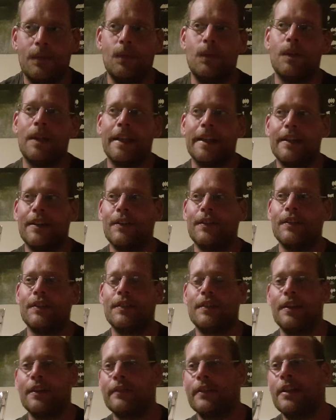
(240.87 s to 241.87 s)
all that kind of
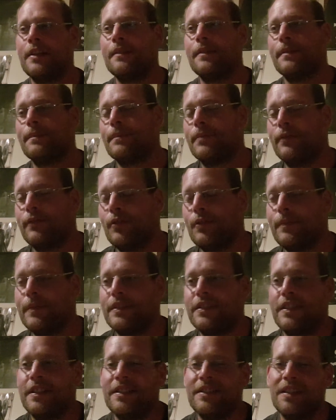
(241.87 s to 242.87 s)
stuff.
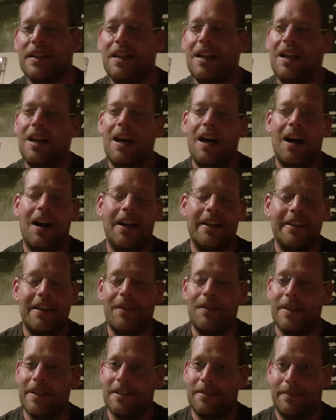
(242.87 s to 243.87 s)
Performances, I
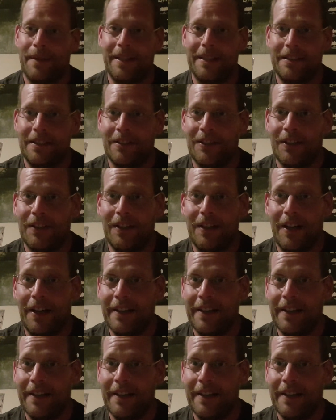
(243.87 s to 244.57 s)
don't expect a lot.